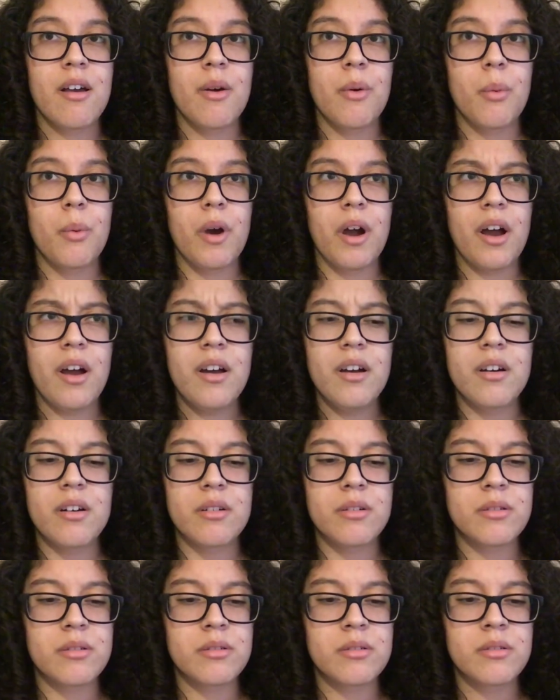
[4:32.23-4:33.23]

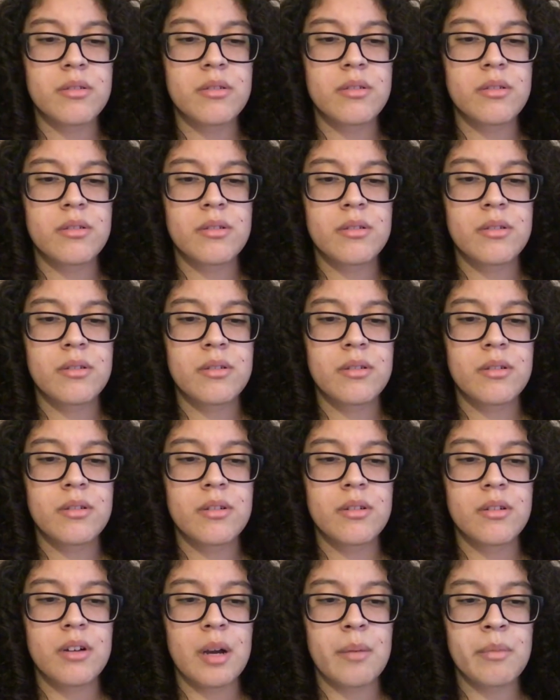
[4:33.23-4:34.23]
Wow.
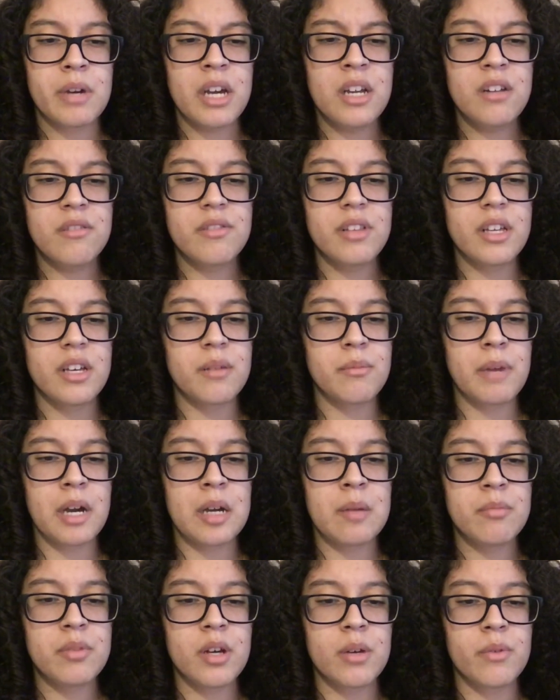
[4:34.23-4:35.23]
I'm kind of like
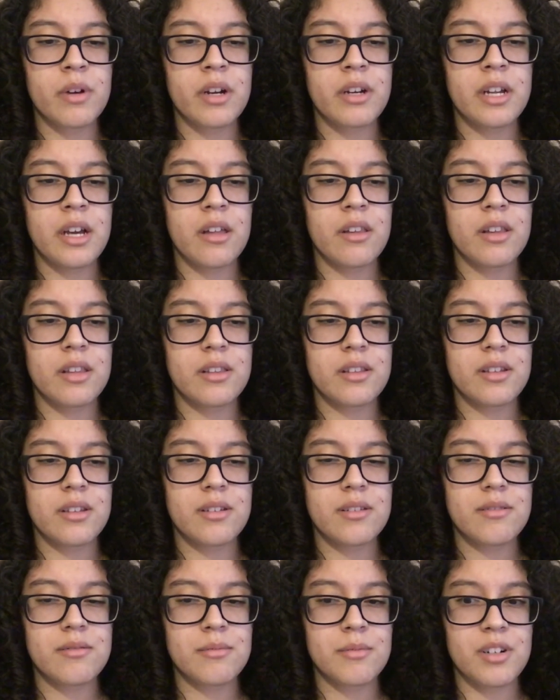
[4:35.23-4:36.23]
mind blown right now that
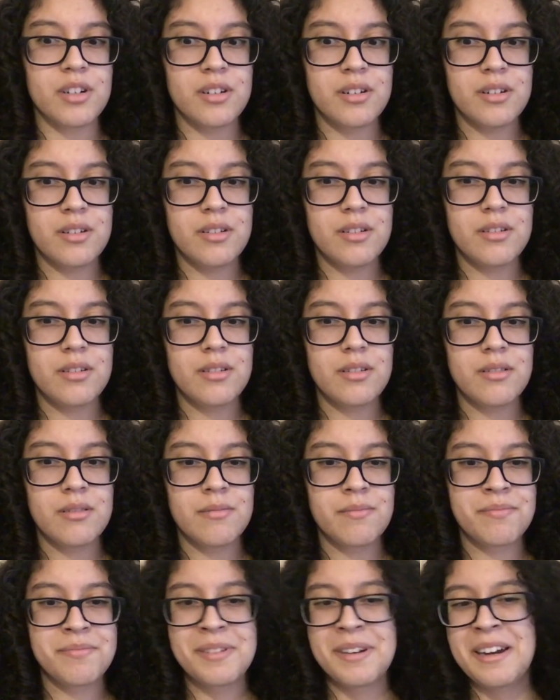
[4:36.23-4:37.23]
like, what?
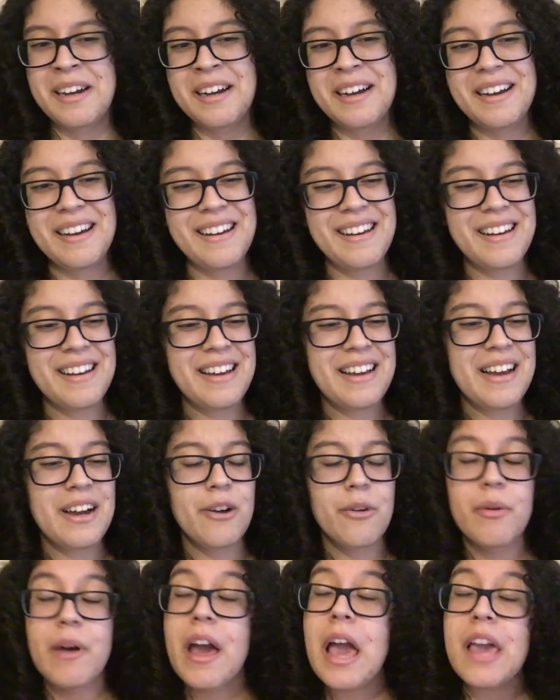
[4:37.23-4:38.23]

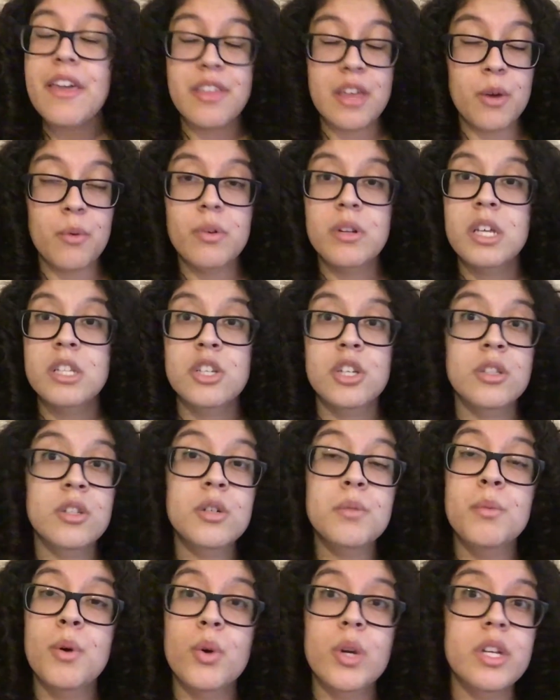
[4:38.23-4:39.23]
I think we need to
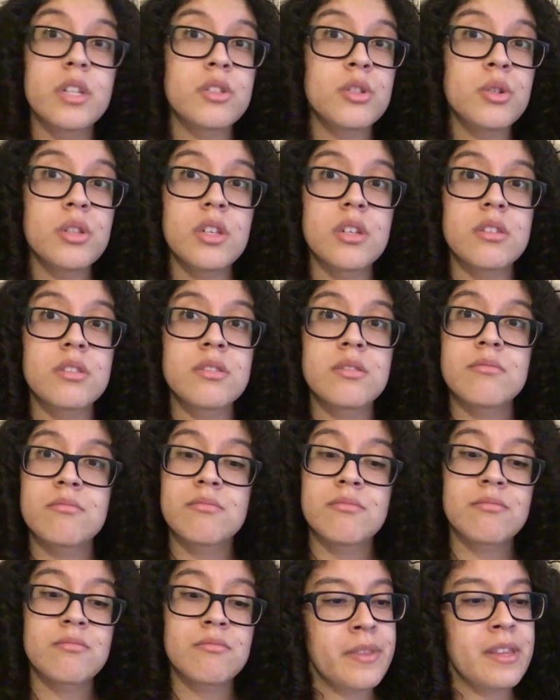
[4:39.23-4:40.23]
look more into this.
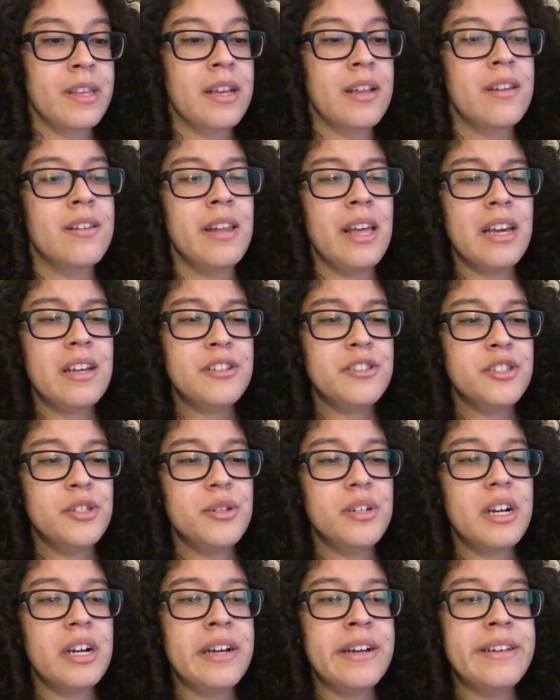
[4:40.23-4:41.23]
Next,
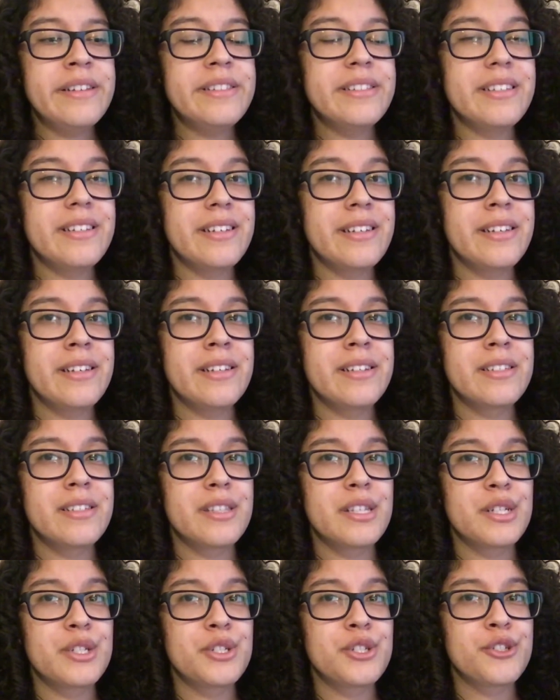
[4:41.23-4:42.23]
you guys, is
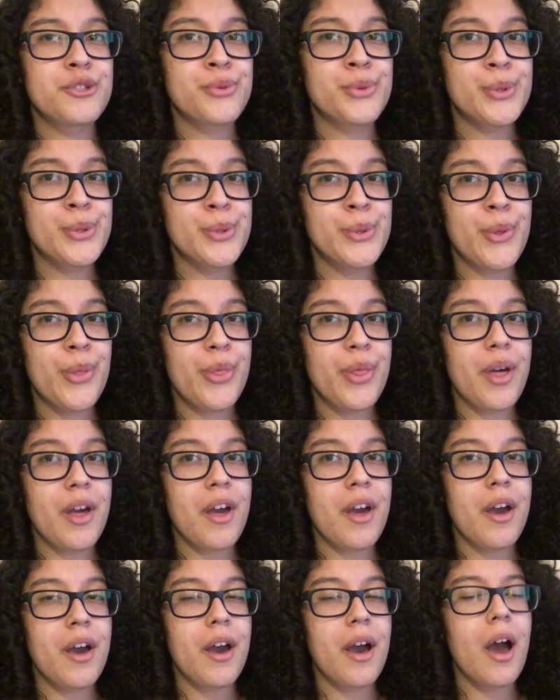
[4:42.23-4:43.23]
the truth
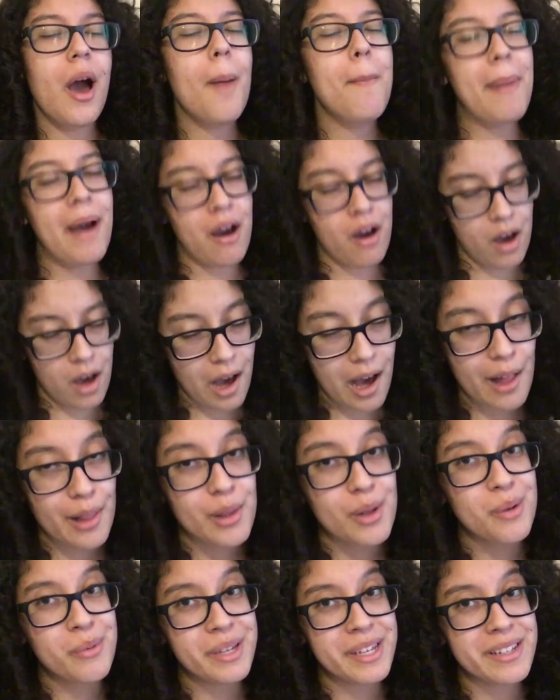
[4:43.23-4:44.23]
about
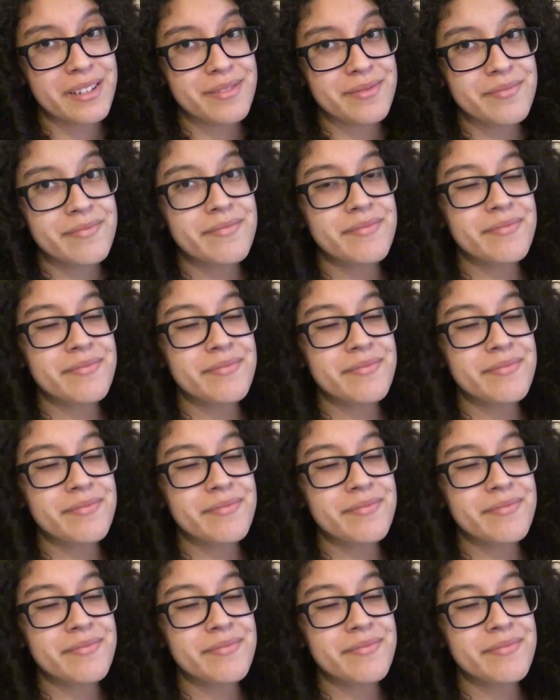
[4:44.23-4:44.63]
Halloween.